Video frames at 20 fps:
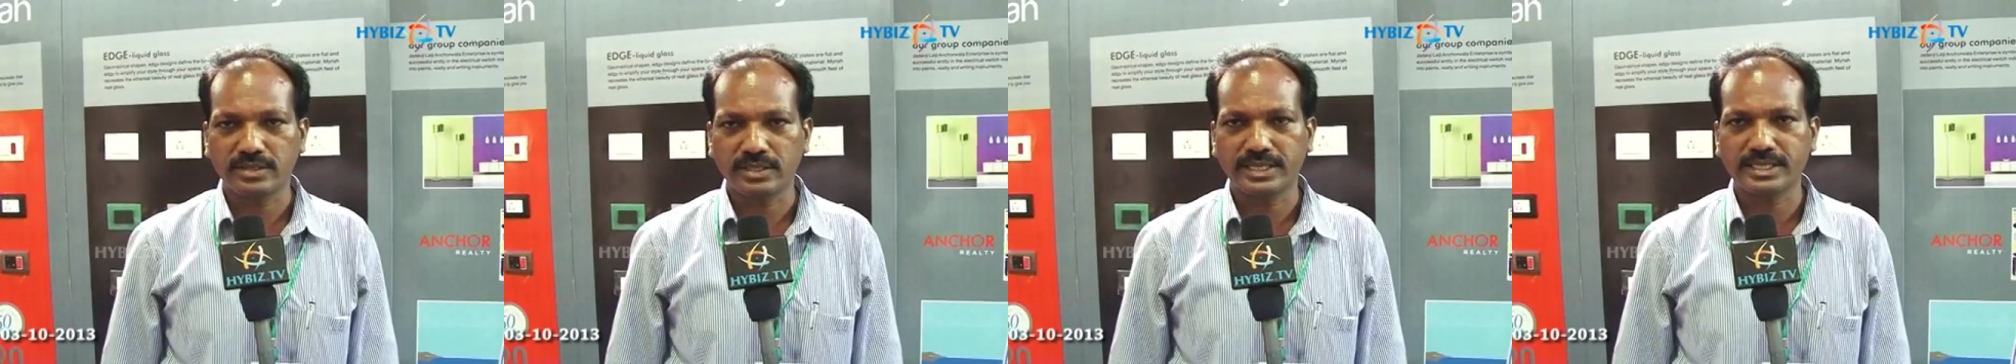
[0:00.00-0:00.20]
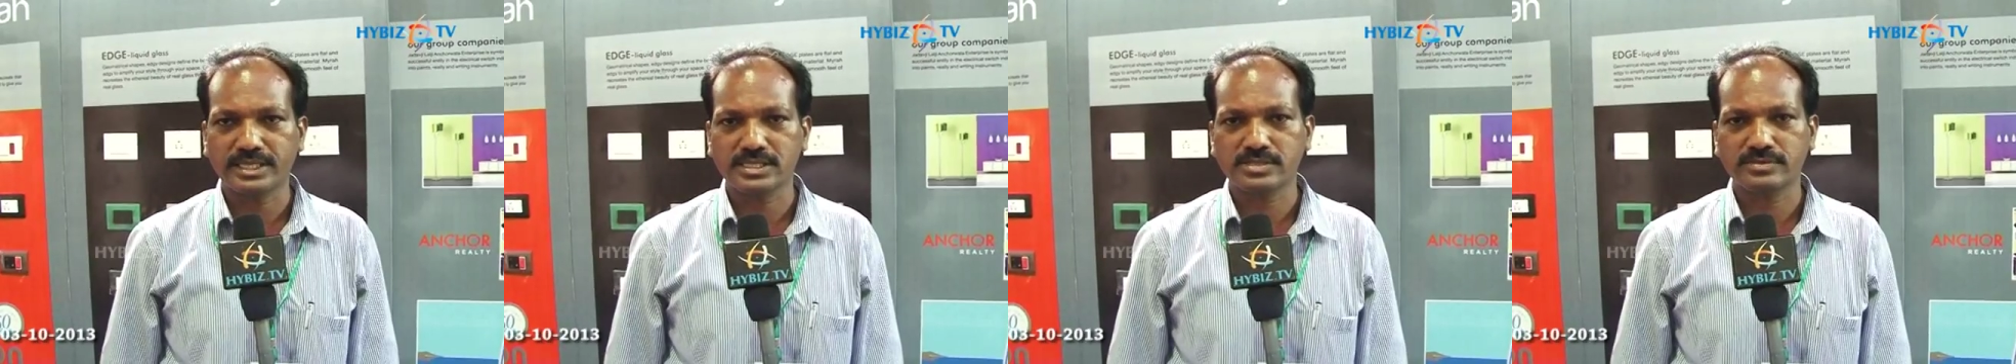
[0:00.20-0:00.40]

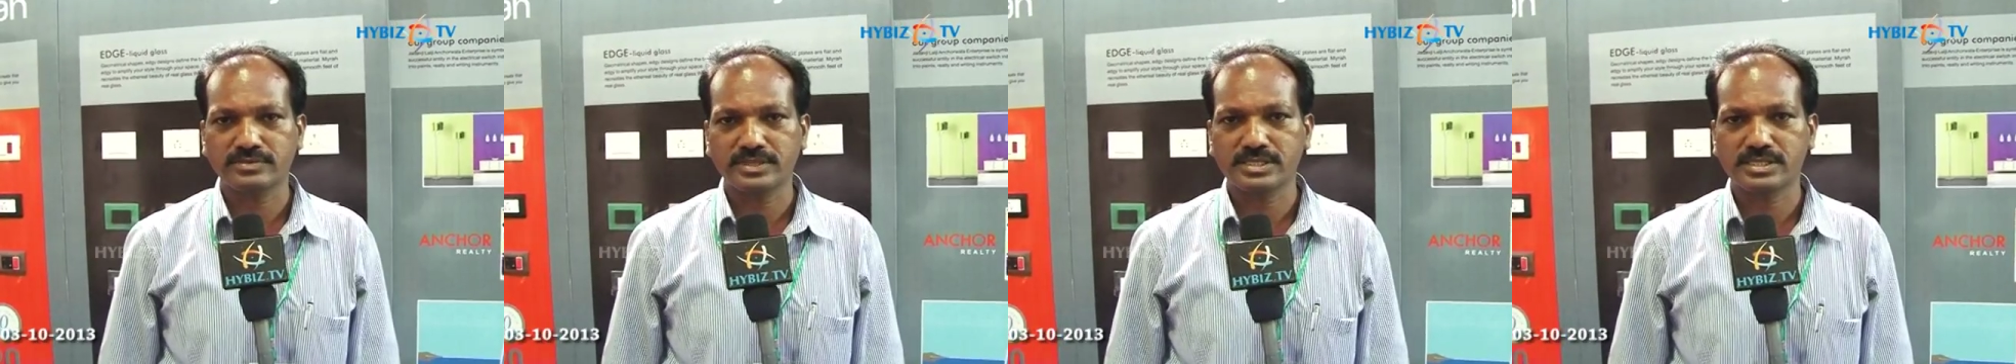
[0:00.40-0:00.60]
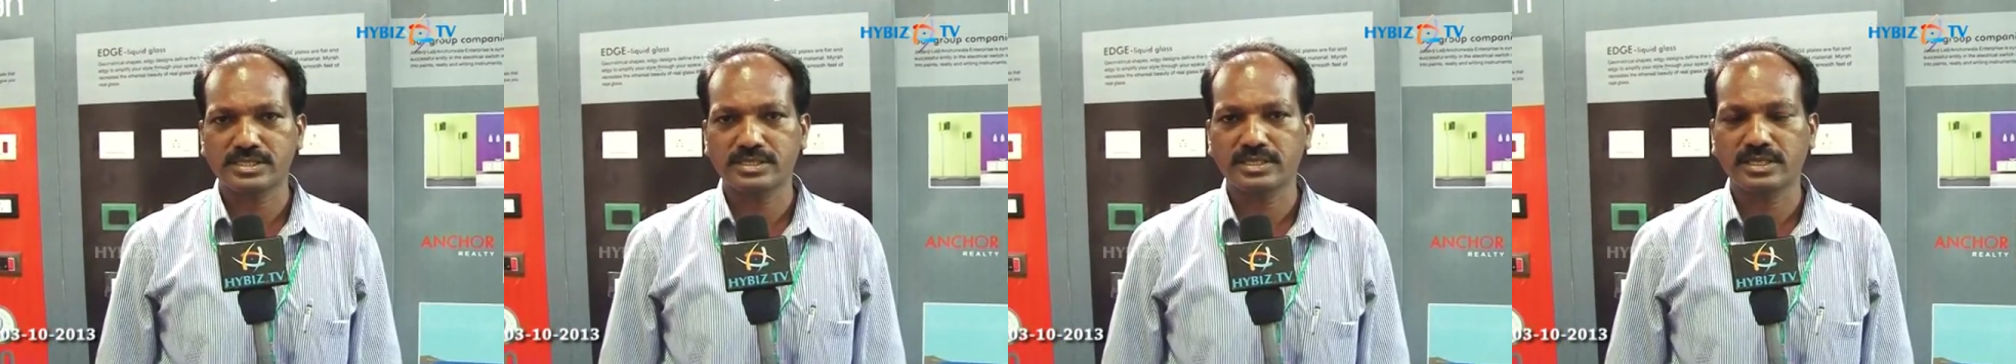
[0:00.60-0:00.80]
latest
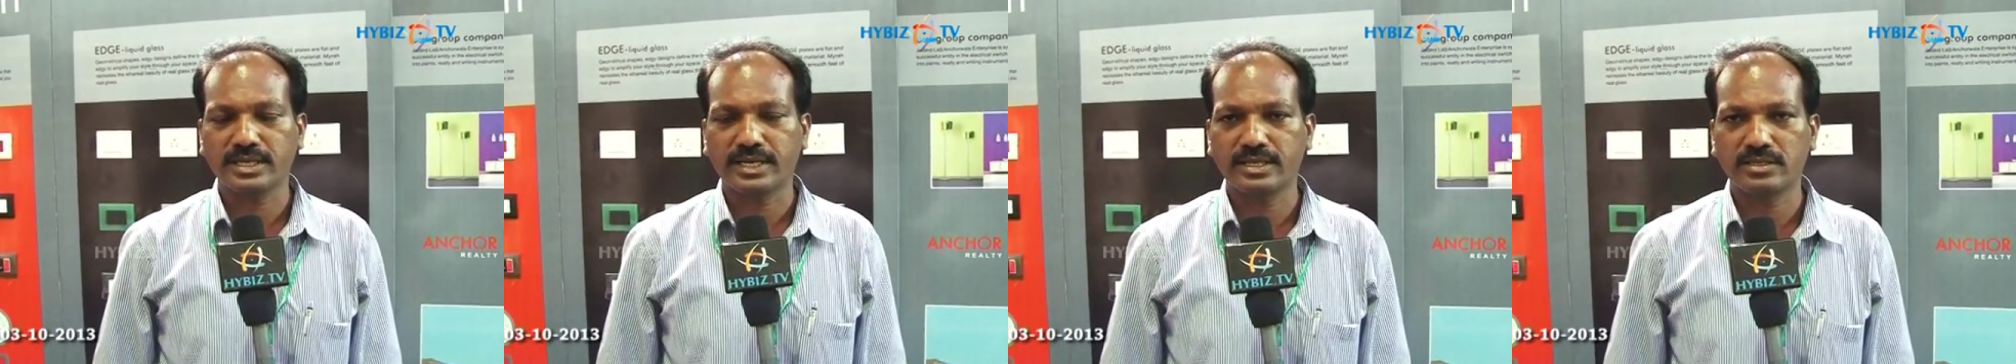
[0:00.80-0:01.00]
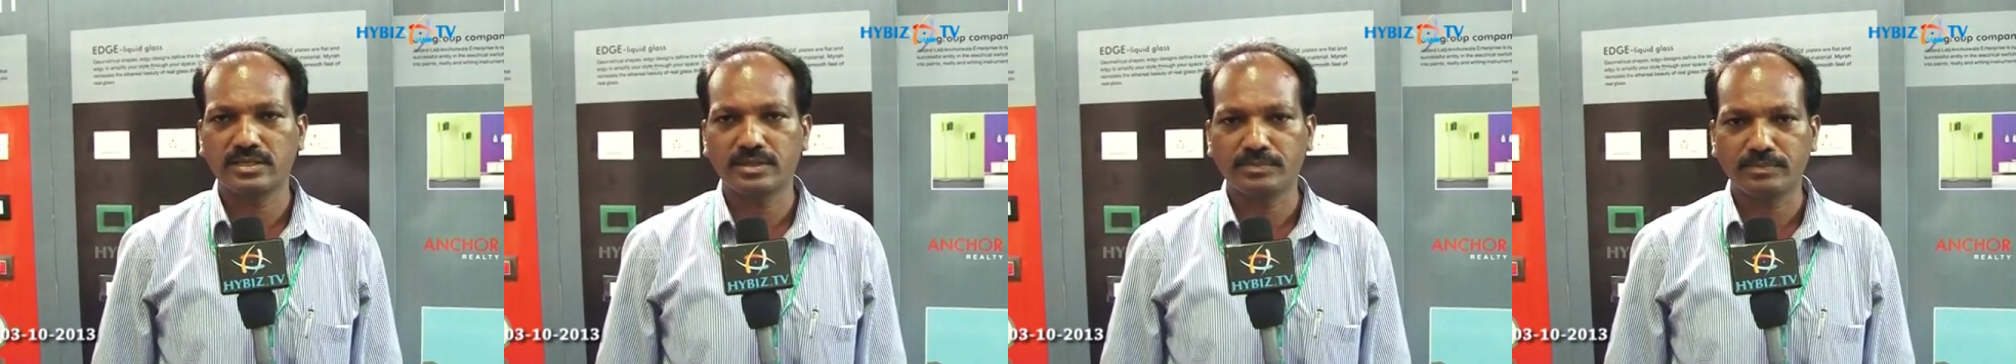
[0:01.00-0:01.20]
version
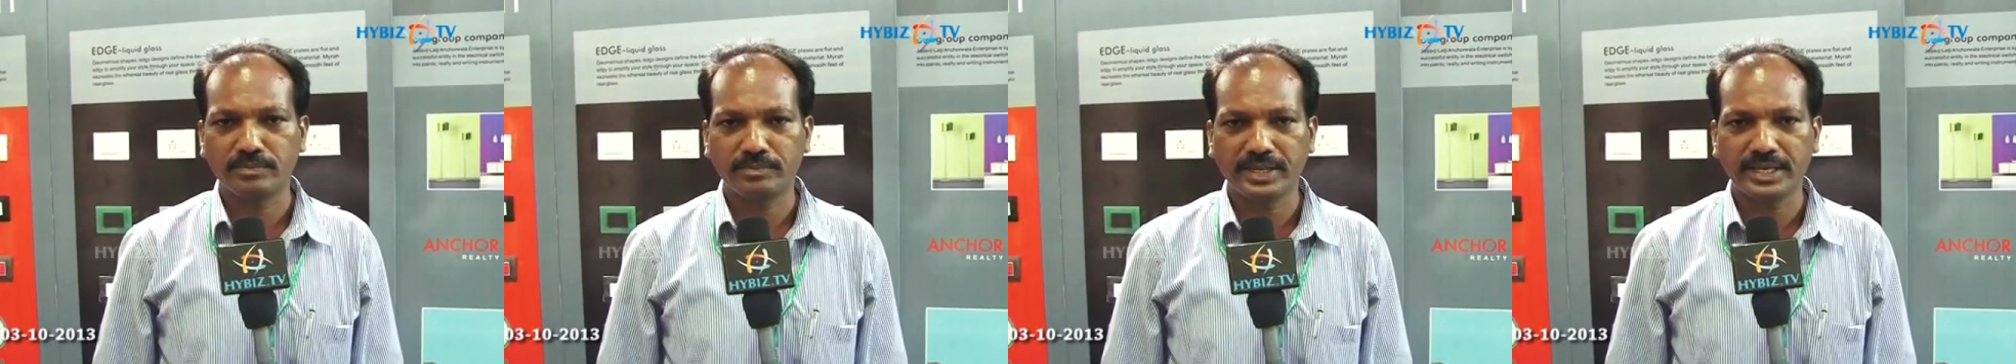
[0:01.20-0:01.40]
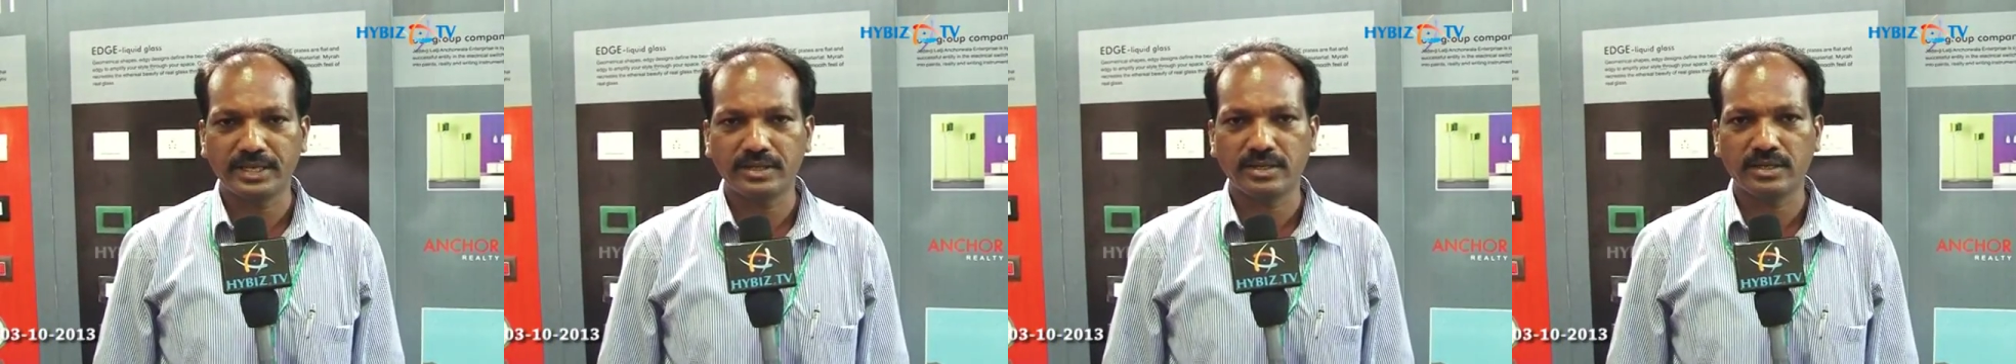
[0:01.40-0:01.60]
and the
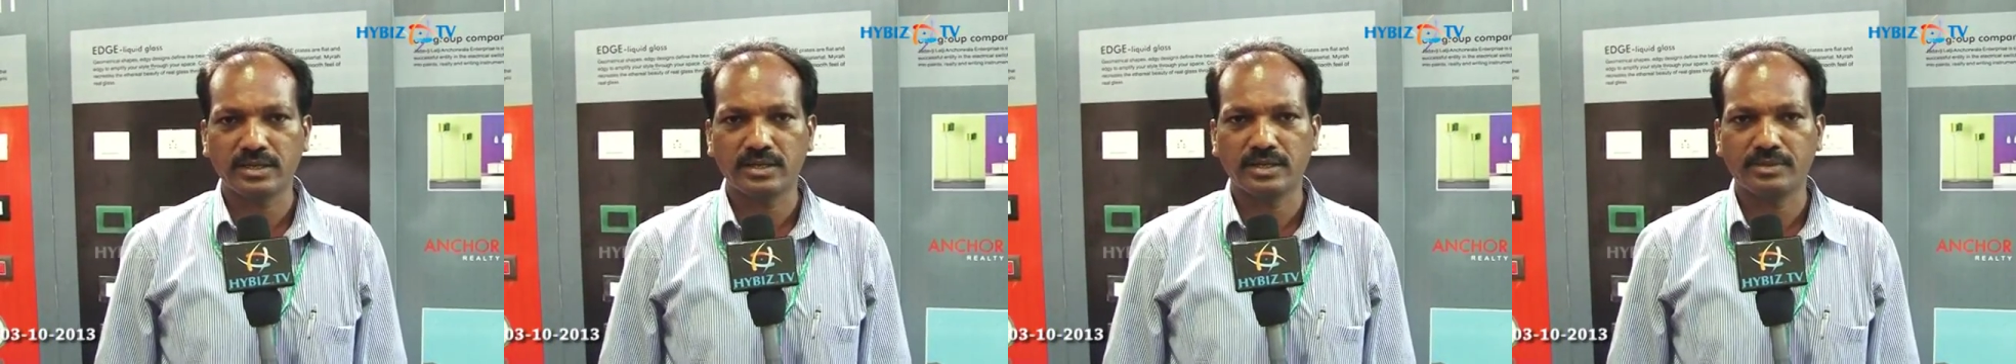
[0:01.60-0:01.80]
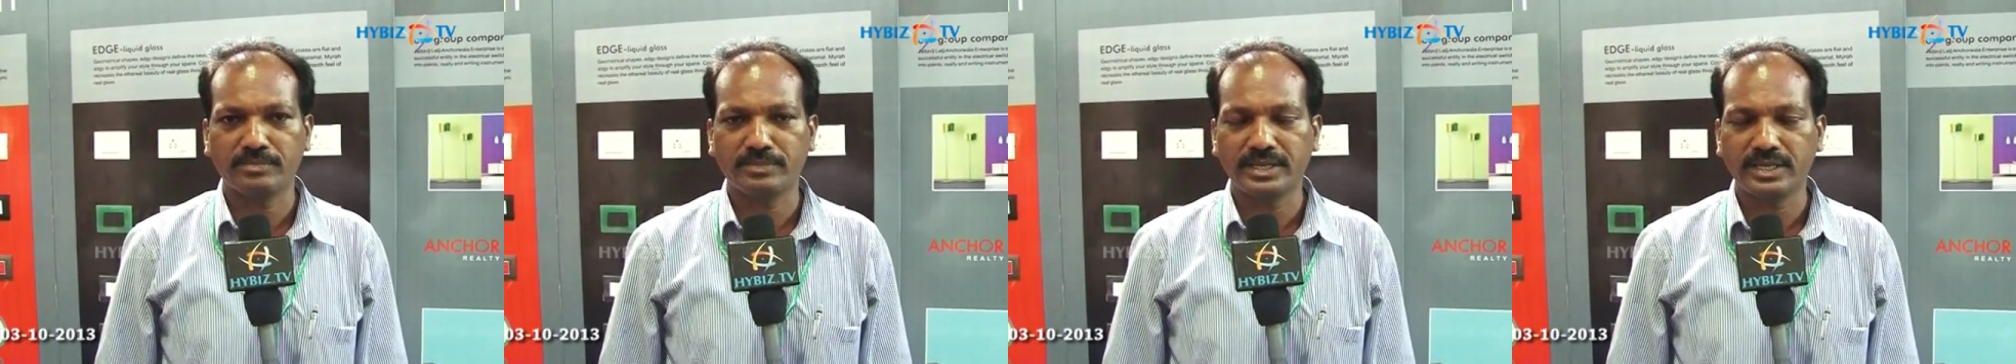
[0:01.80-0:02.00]
main uh,